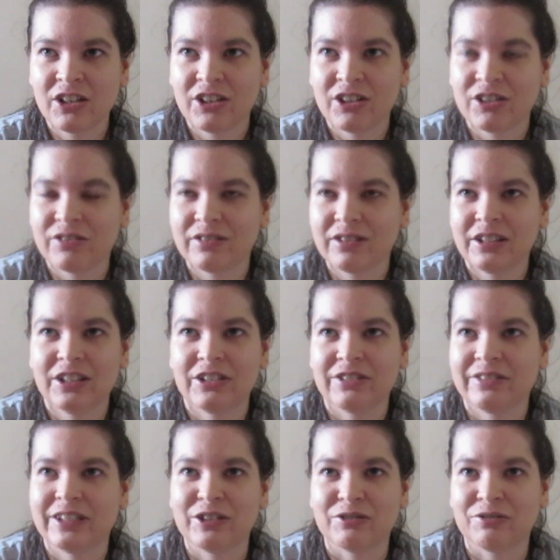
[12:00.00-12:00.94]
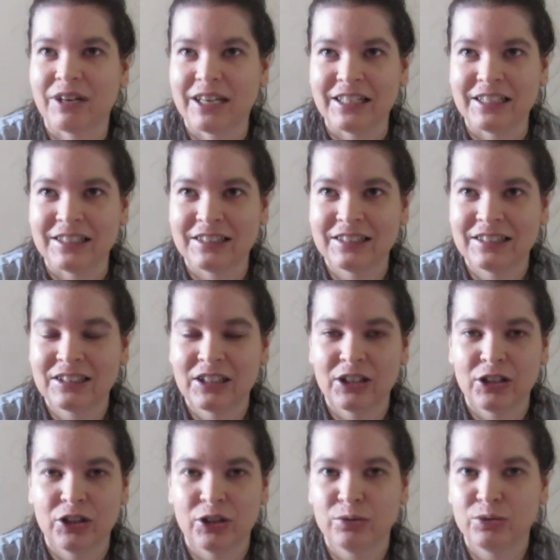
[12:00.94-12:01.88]
You're in a race.
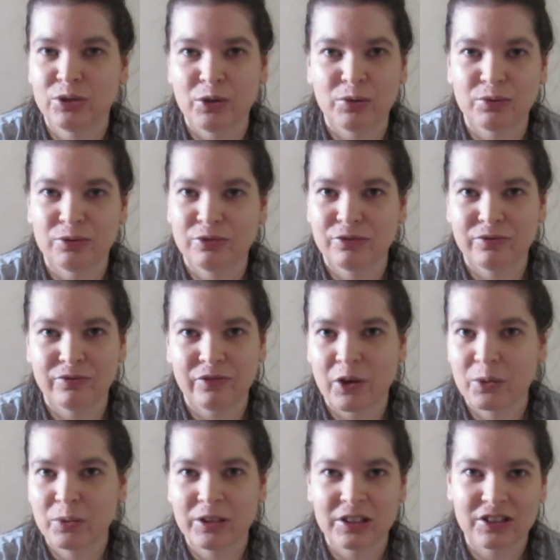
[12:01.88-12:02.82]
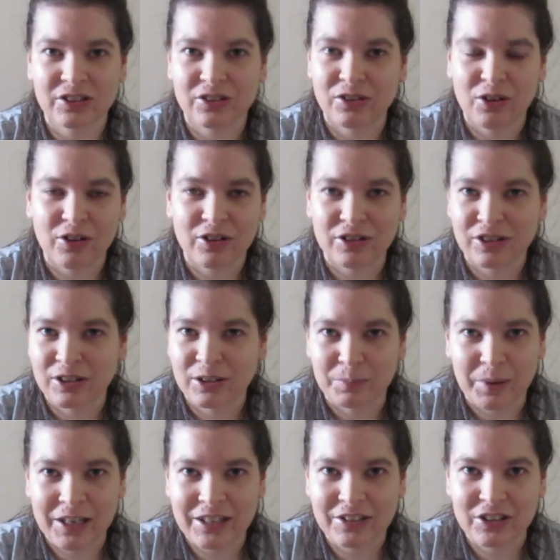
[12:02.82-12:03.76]
You don't focus on other
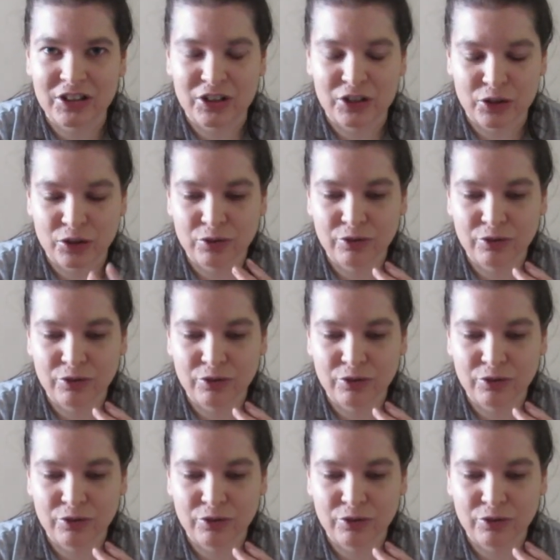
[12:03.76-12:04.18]
competitors.